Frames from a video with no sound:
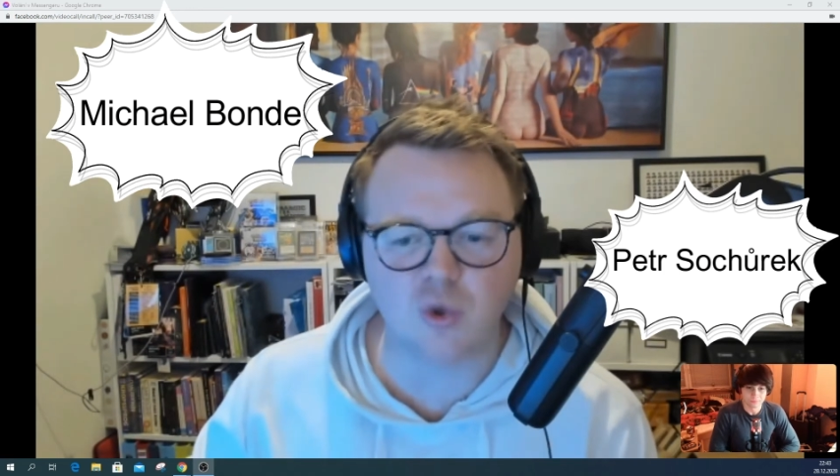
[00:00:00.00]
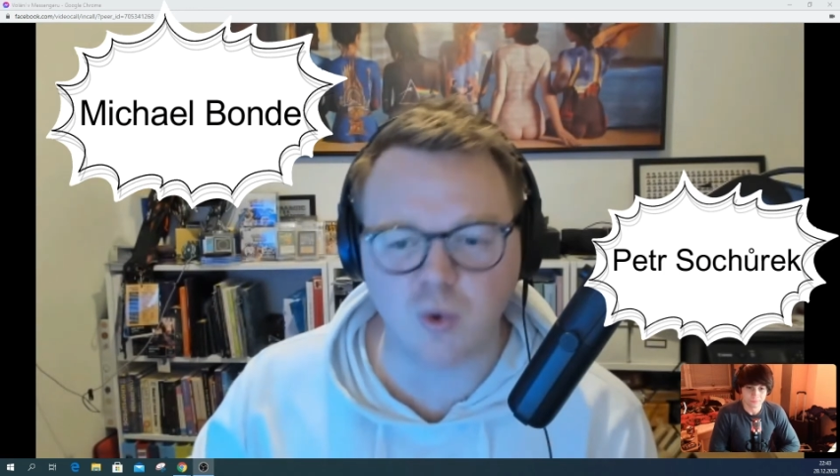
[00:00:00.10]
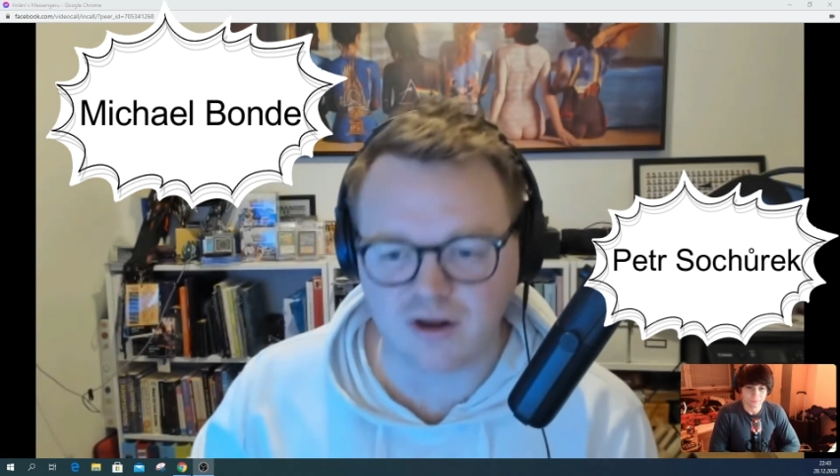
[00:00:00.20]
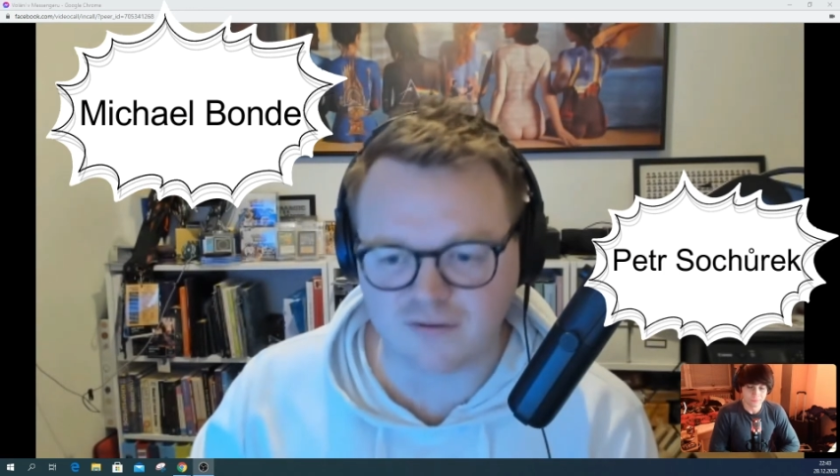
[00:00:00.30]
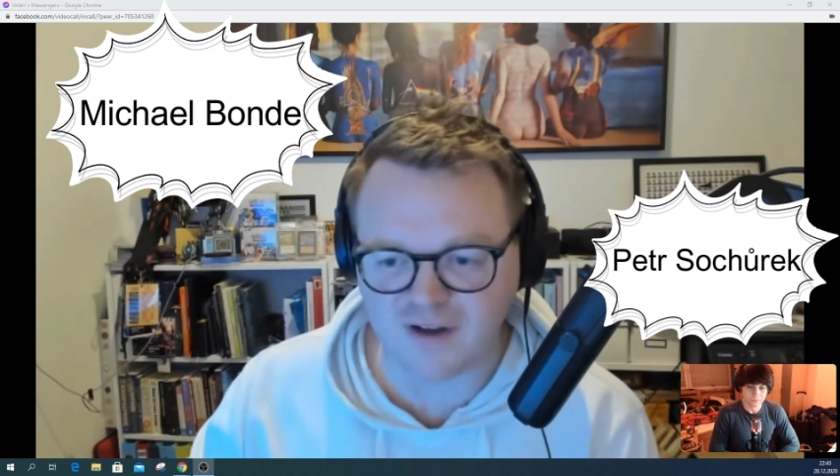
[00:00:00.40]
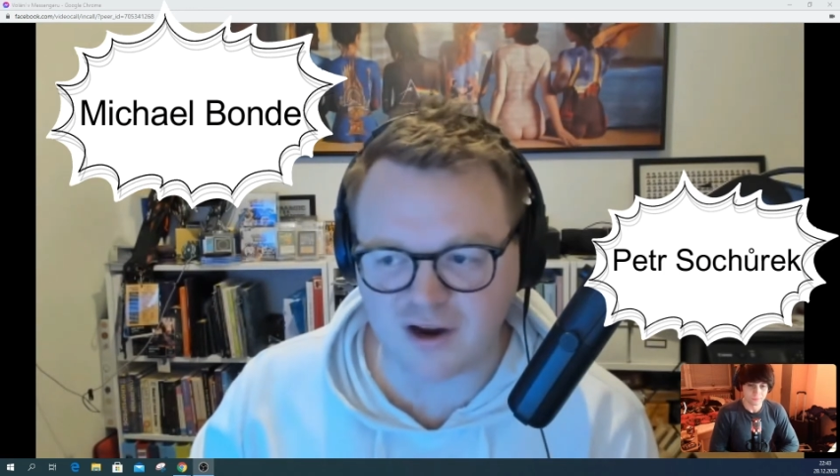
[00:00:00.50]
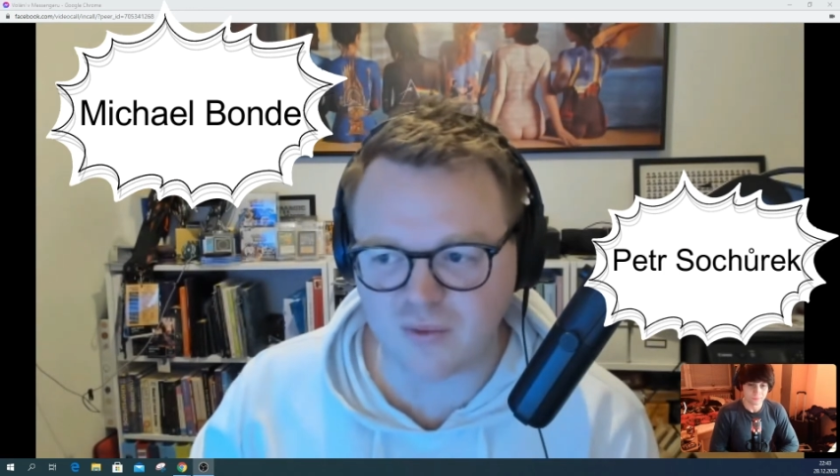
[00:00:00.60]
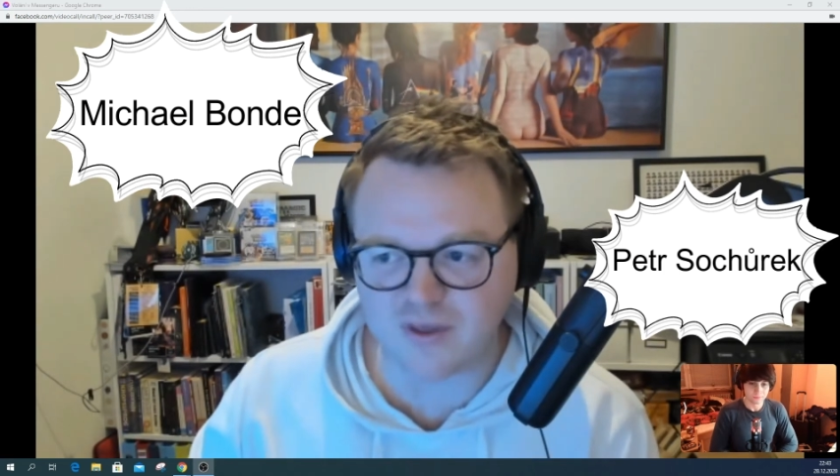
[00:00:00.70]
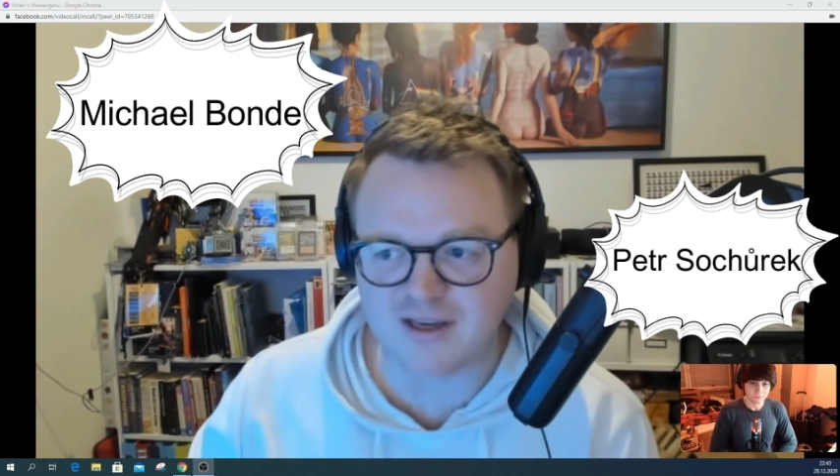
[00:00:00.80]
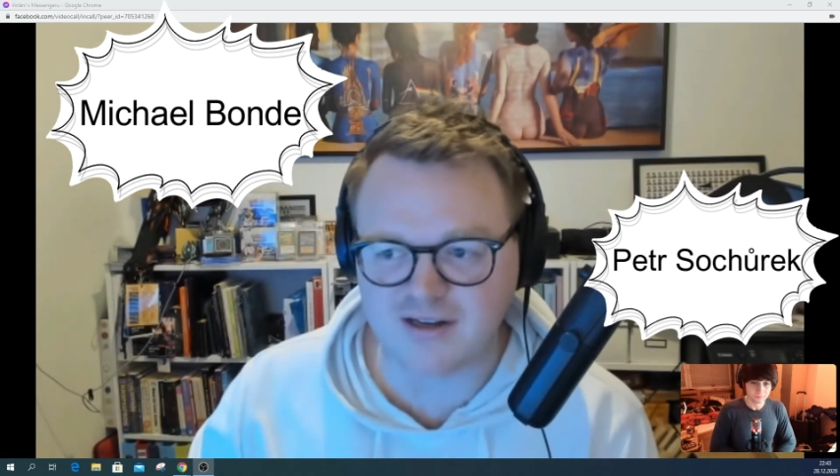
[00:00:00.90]
qualifier
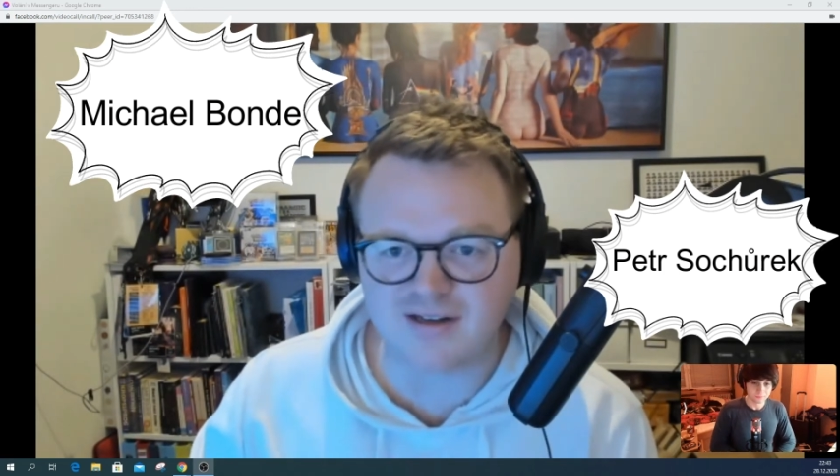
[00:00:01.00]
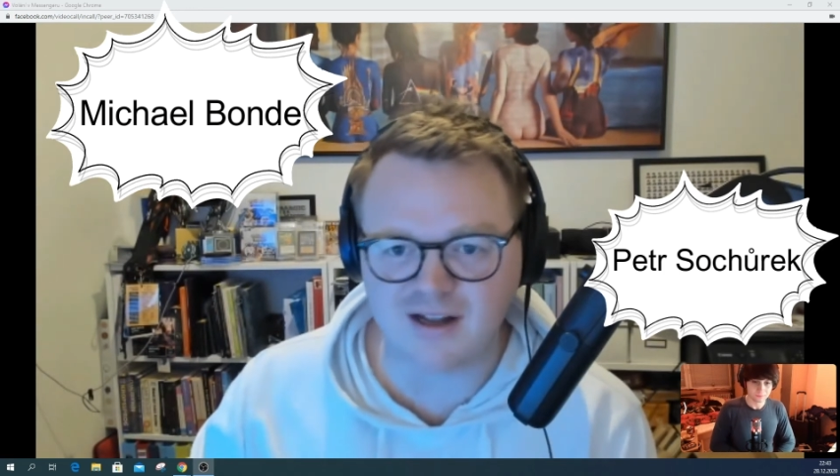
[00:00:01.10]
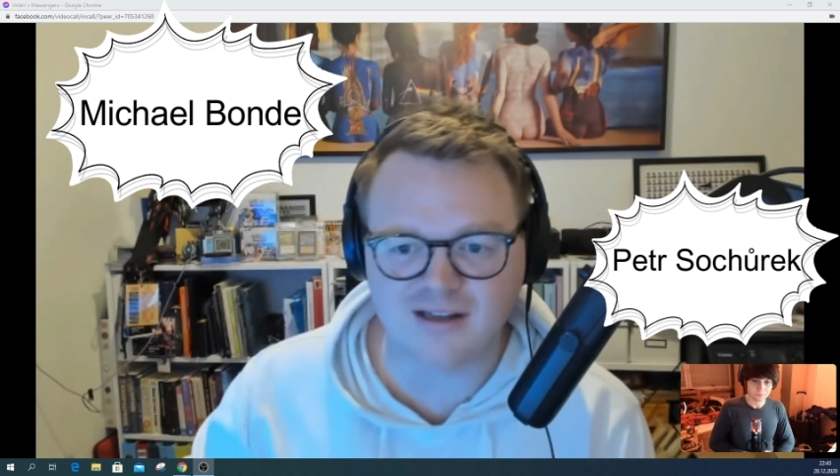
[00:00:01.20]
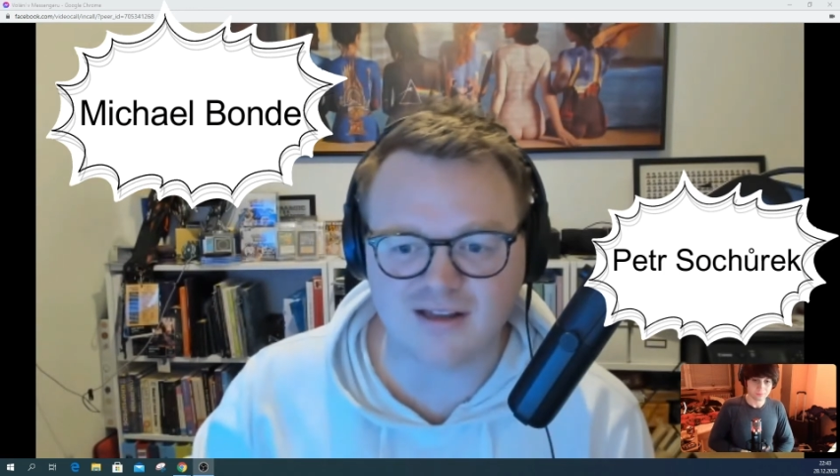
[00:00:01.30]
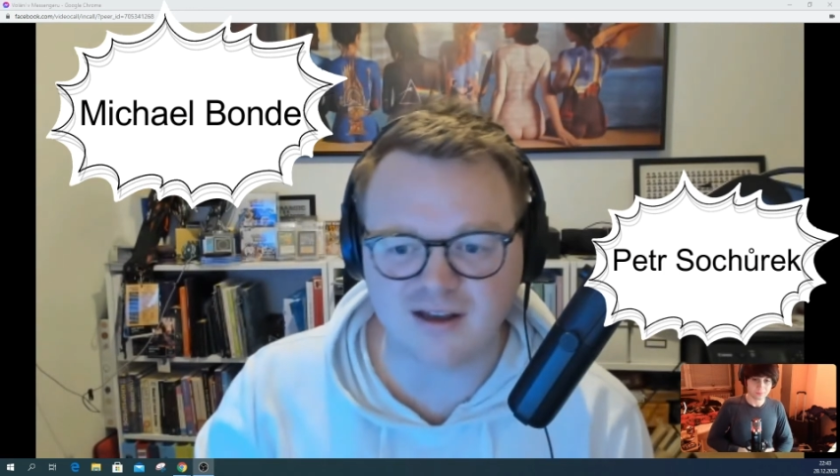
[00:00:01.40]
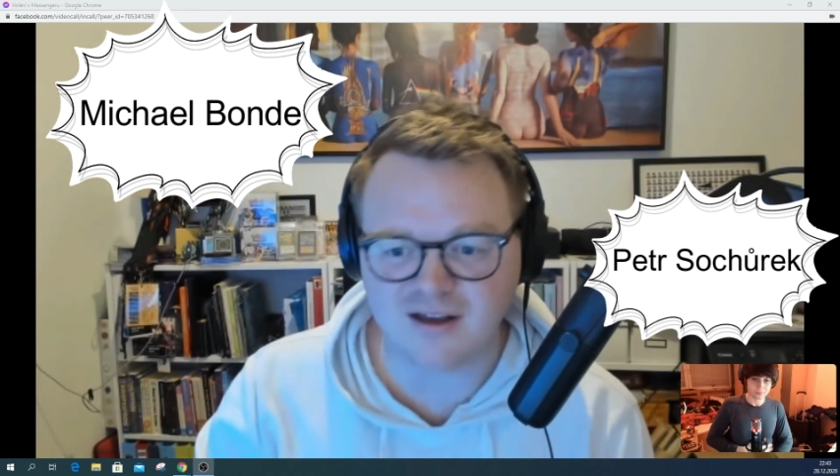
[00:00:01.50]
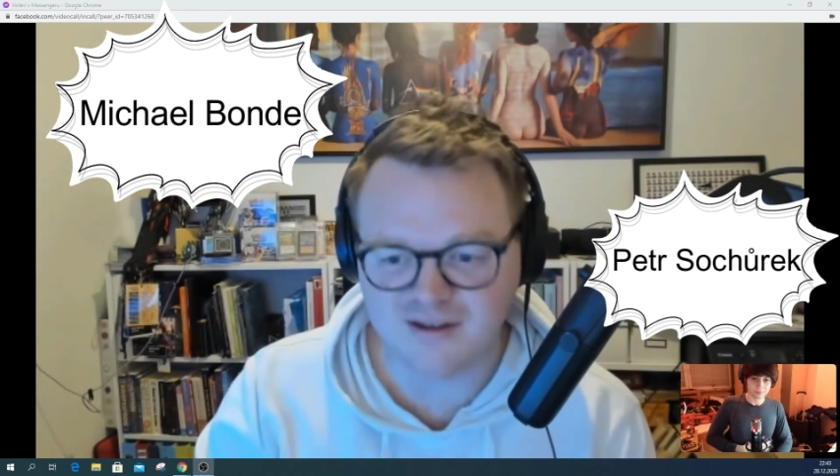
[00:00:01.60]
weekend, like the